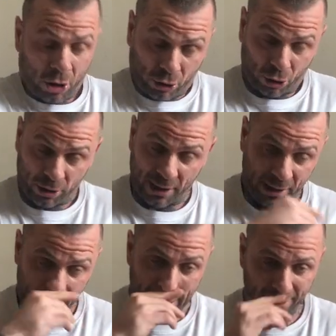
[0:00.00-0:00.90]
just
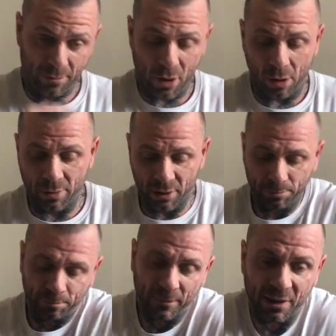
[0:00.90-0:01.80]
this leg at the moment.
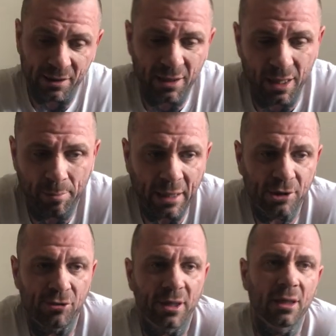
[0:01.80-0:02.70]
There's little bits
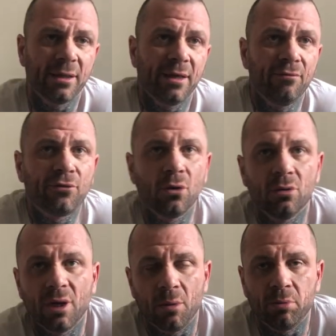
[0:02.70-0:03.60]
trickling in through
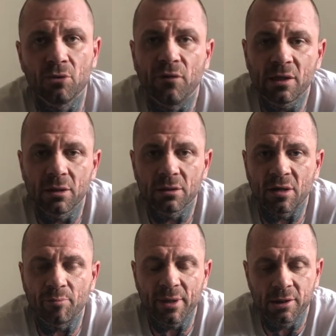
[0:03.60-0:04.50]
little blood vessels,
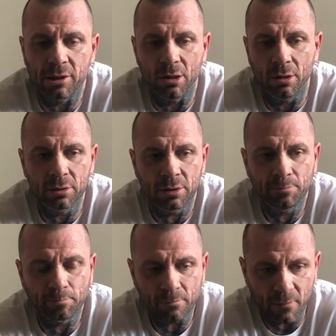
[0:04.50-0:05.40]
I've been told.
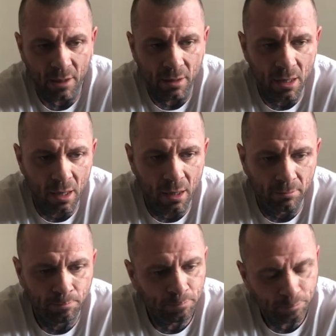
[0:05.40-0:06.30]
But
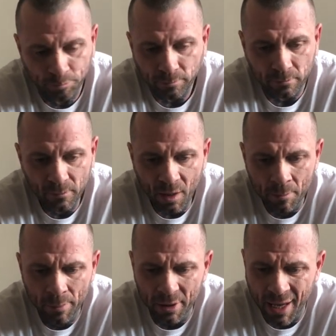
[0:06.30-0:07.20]

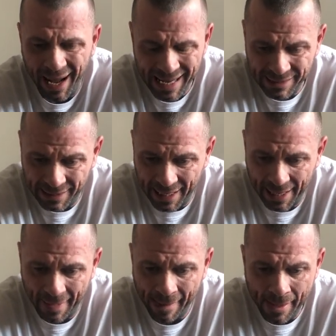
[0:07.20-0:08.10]
yeah,
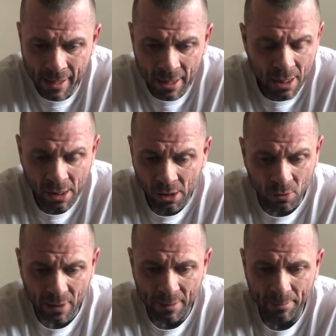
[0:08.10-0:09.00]
we had